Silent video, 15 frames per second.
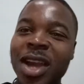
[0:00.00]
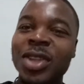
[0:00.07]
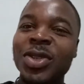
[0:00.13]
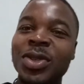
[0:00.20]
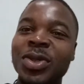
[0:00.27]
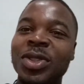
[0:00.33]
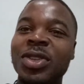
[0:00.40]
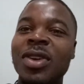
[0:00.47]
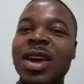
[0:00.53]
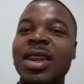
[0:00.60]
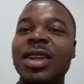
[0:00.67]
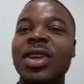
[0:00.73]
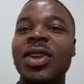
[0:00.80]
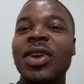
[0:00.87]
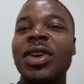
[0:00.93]
and
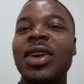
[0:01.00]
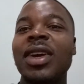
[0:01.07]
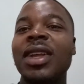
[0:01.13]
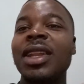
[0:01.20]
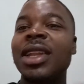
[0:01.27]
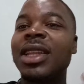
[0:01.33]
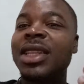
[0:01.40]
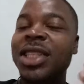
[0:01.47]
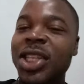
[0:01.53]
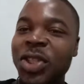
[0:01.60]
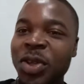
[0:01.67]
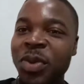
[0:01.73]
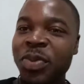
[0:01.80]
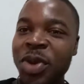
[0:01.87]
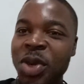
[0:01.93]
teach
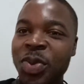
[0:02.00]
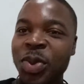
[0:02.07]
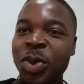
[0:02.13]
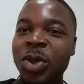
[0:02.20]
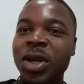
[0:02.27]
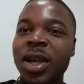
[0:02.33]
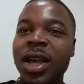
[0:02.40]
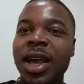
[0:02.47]
other people.